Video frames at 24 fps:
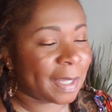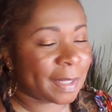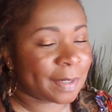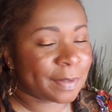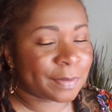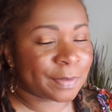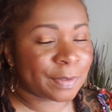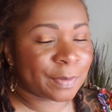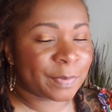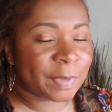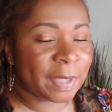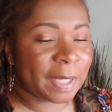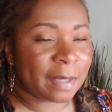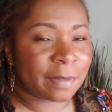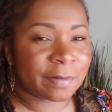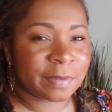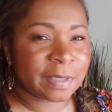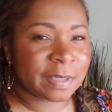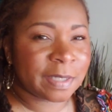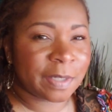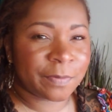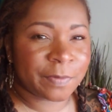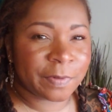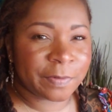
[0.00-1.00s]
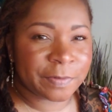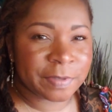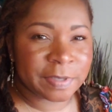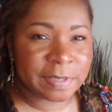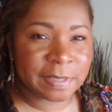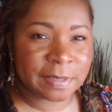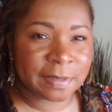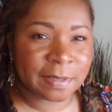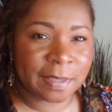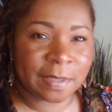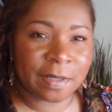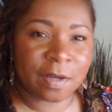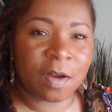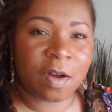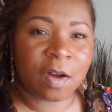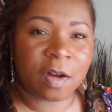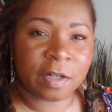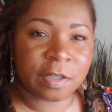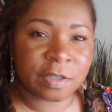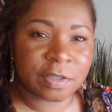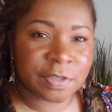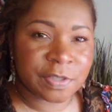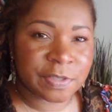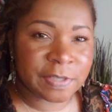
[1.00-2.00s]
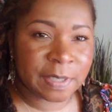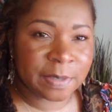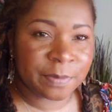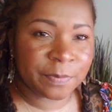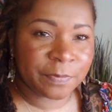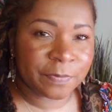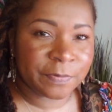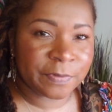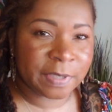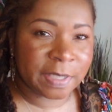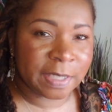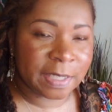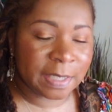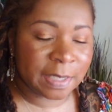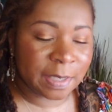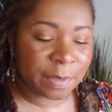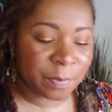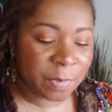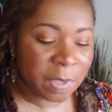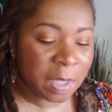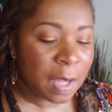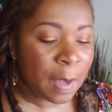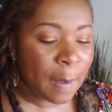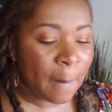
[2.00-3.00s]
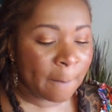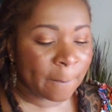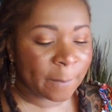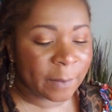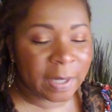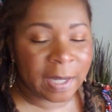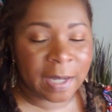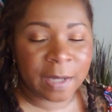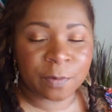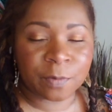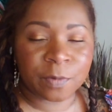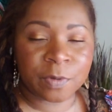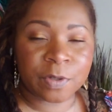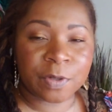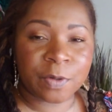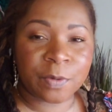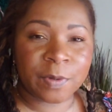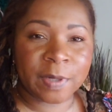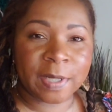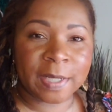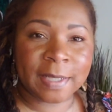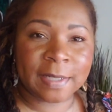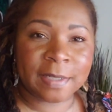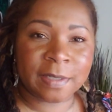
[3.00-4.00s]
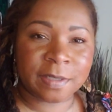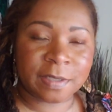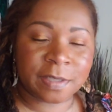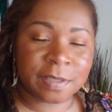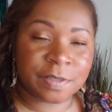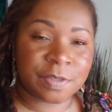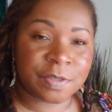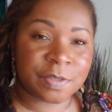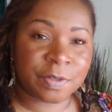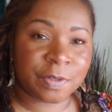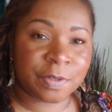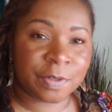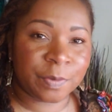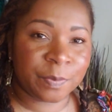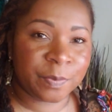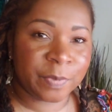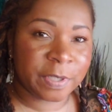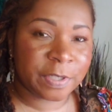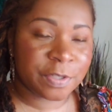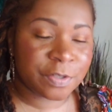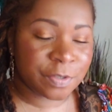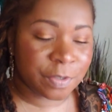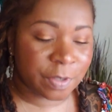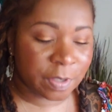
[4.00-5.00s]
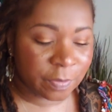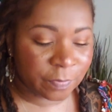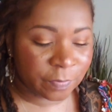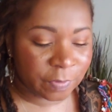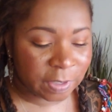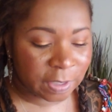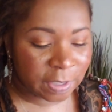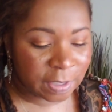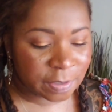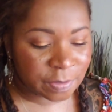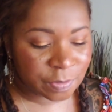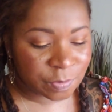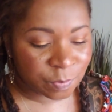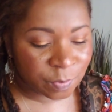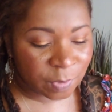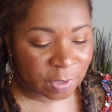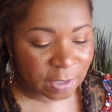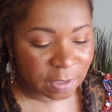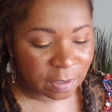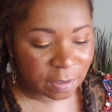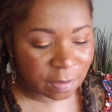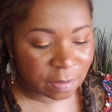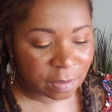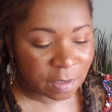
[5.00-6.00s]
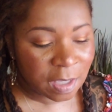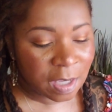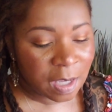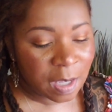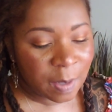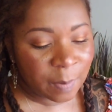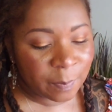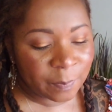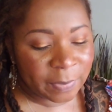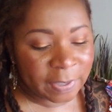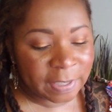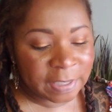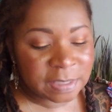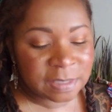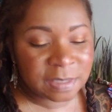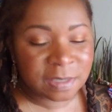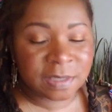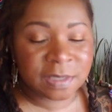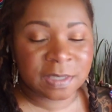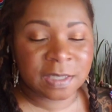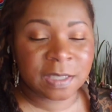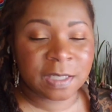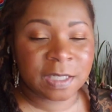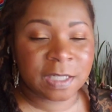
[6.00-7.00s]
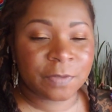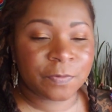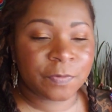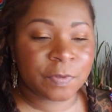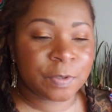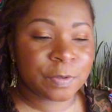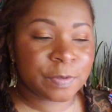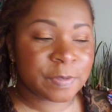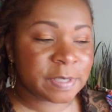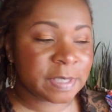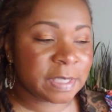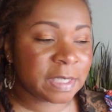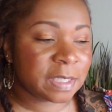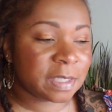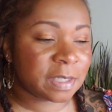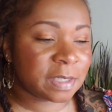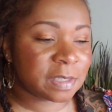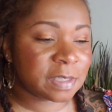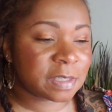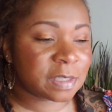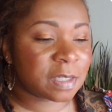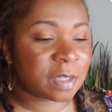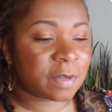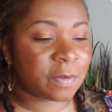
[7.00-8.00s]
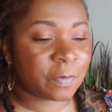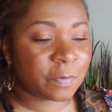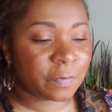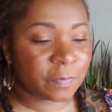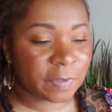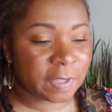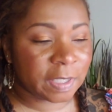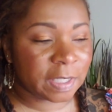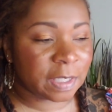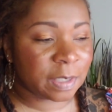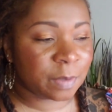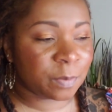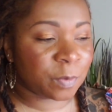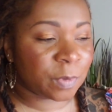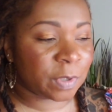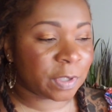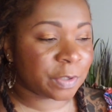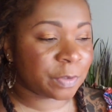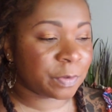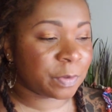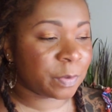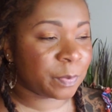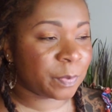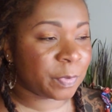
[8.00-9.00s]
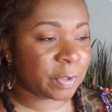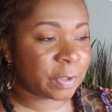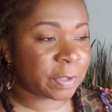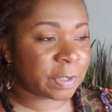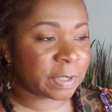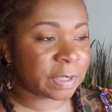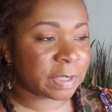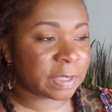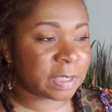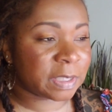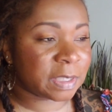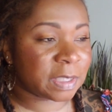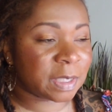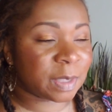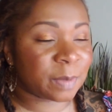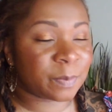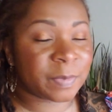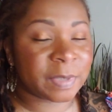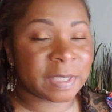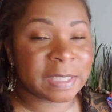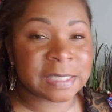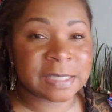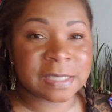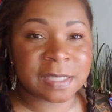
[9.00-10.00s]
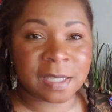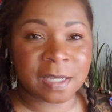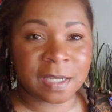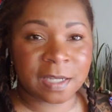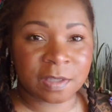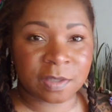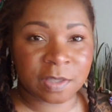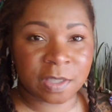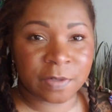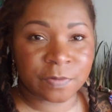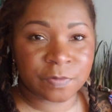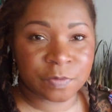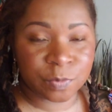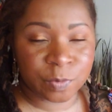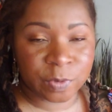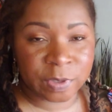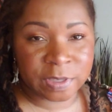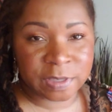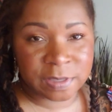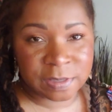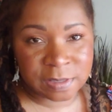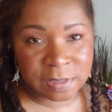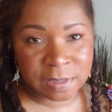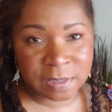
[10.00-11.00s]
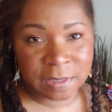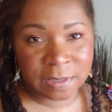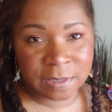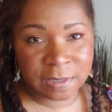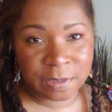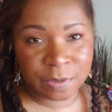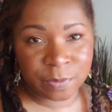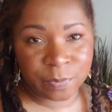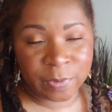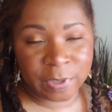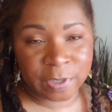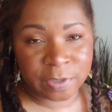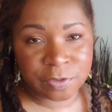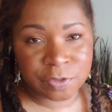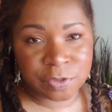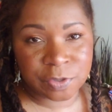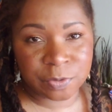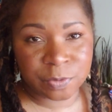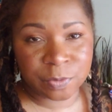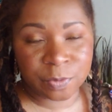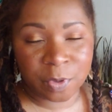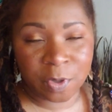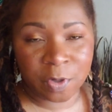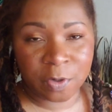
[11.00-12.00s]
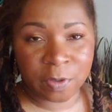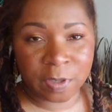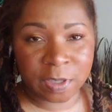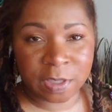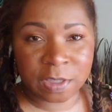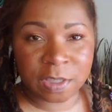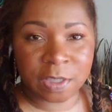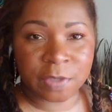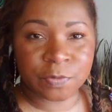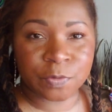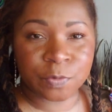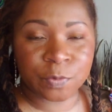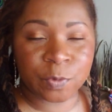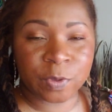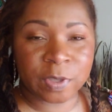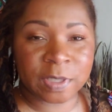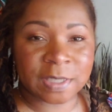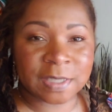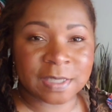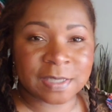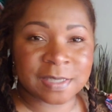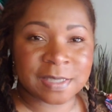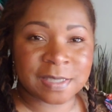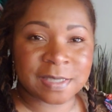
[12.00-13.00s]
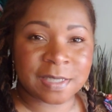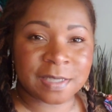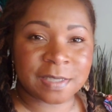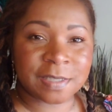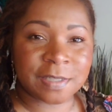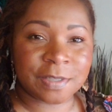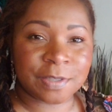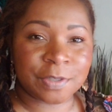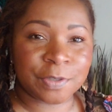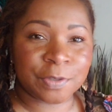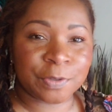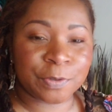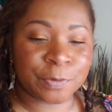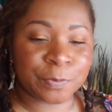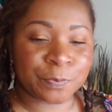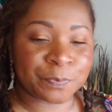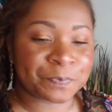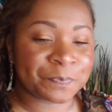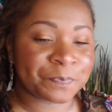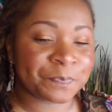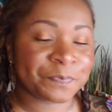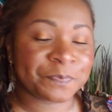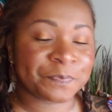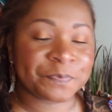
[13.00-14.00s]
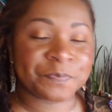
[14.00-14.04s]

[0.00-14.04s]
I don't know, but I don't think I've ever seen like a heart-shaped flame, but I will go ahead and insert a picture of it as well. Basically, if you see this flame while you're burning it, it means that a loved one is thinking about you, or a loved one is sending you